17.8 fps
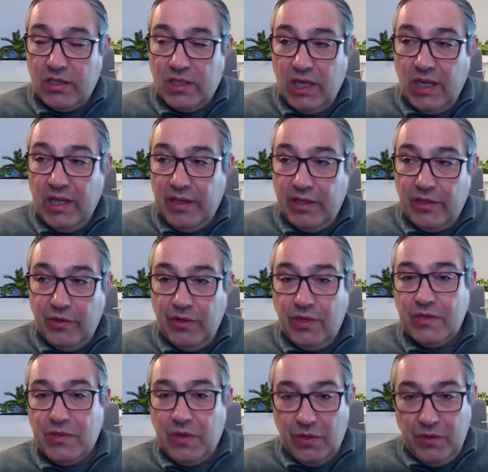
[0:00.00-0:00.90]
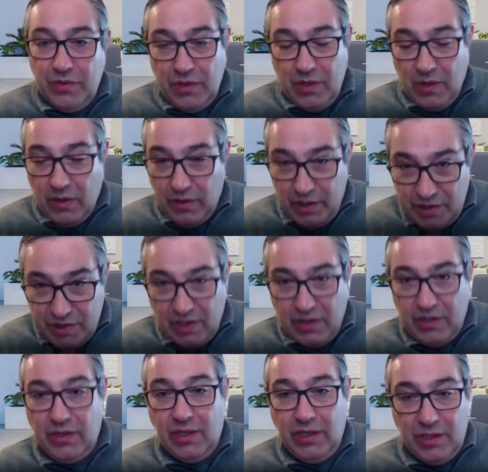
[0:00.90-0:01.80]
clear that Yunus can't do it on his
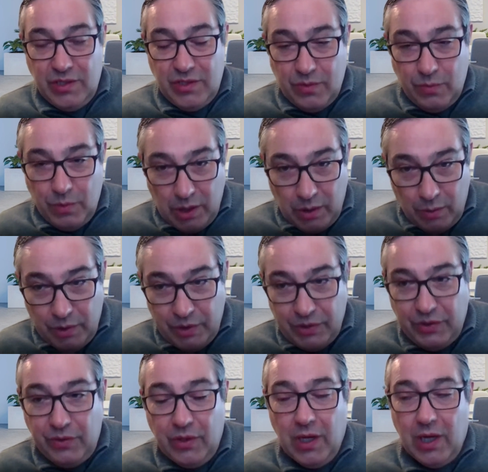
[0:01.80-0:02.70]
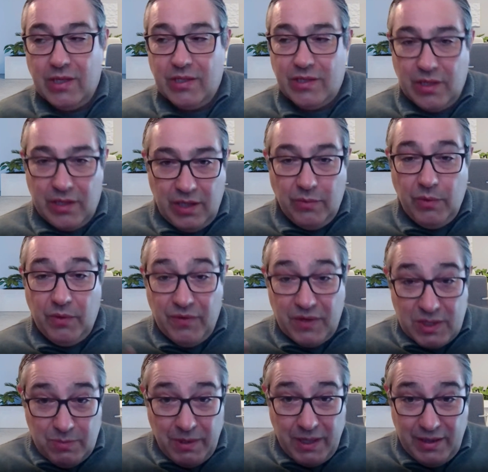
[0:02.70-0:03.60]
own. He needs to work with you guys. I think we've
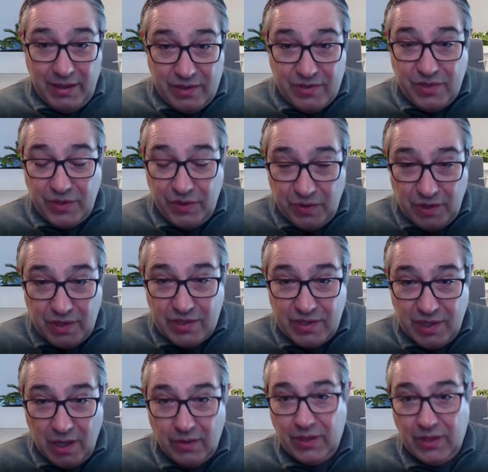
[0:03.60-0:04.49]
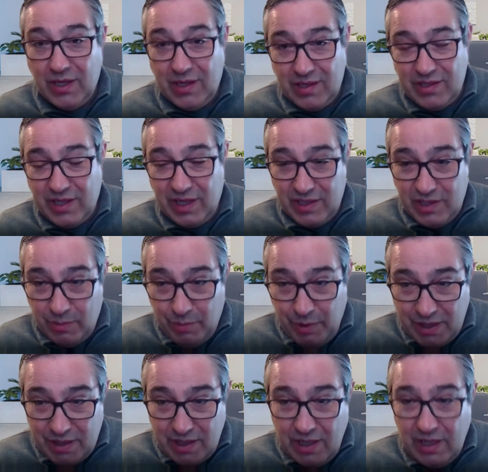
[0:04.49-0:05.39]
explained this to Yunus now. He understands it
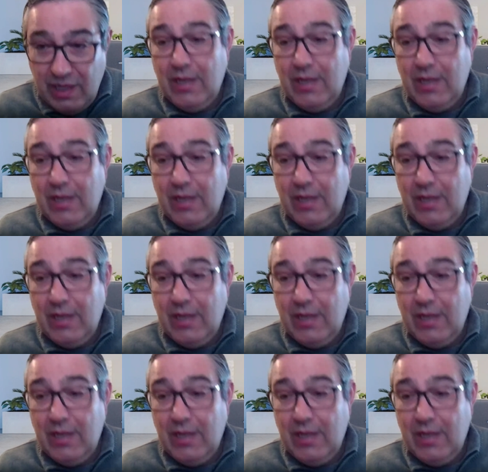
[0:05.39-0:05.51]
better.